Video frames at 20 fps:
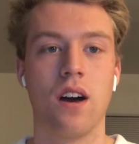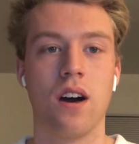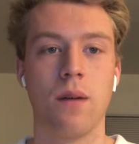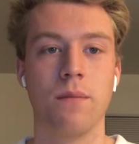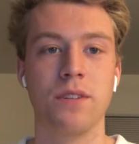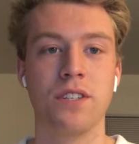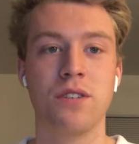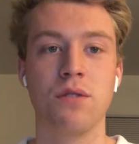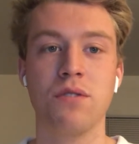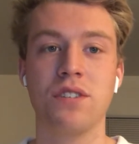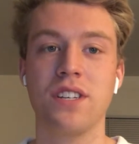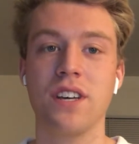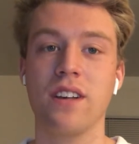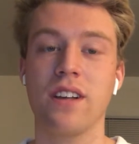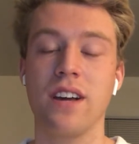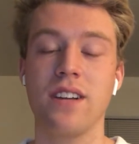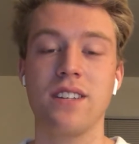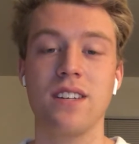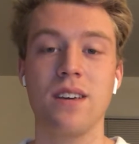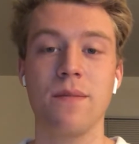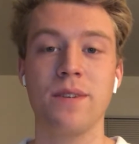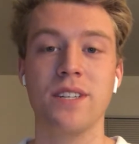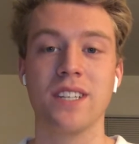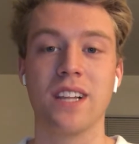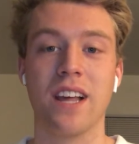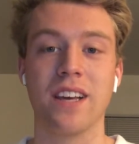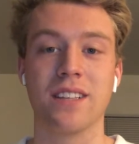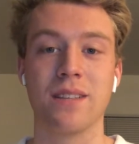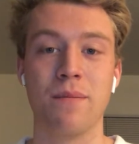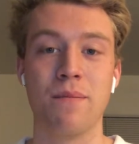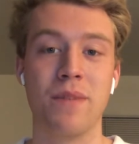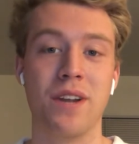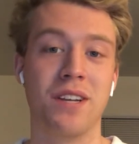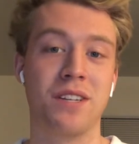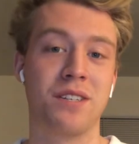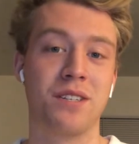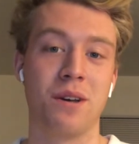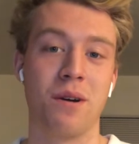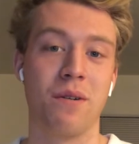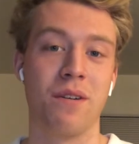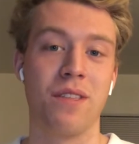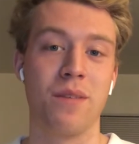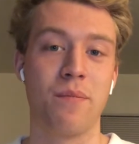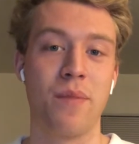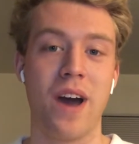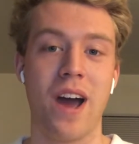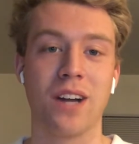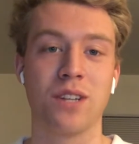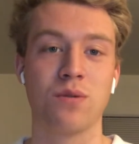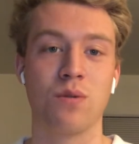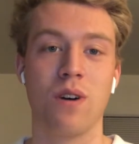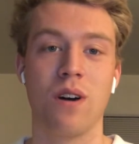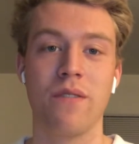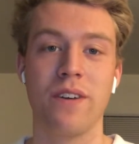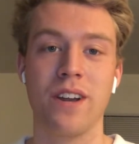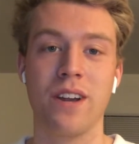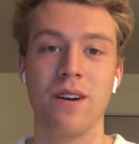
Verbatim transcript: Um, this UCLA team is like the Minnesota, the Pac-12.